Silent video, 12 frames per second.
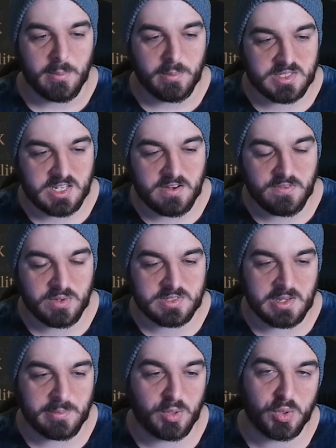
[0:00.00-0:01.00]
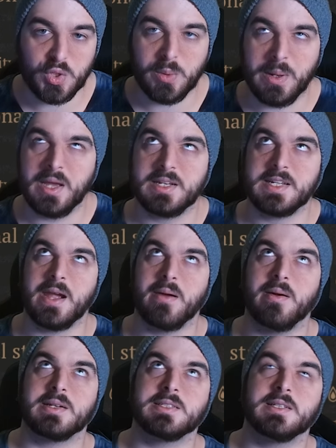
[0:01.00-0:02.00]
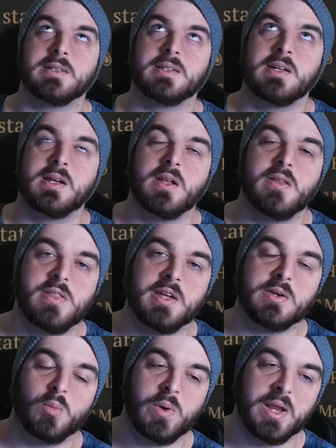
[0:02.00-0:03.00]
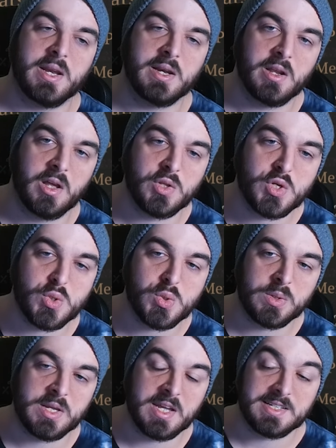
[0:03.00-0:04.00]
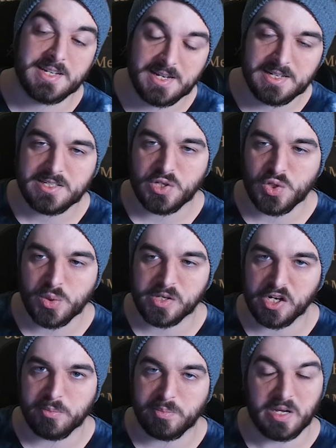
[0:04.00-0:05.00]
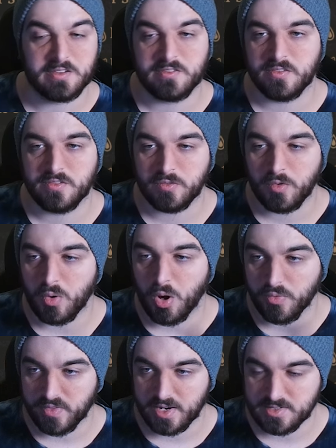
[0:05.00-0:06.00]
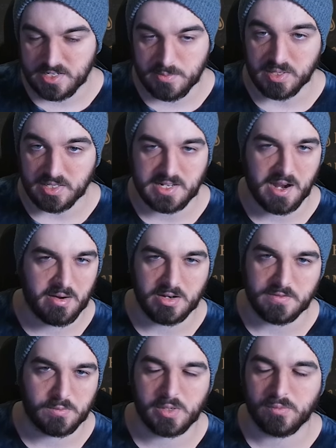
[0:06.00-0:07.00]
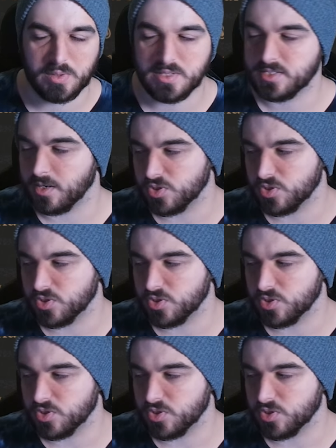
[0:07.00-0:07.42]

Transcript: but say for example, you had a character that when you get hit, you get a buff on that DPS character for whatever reason.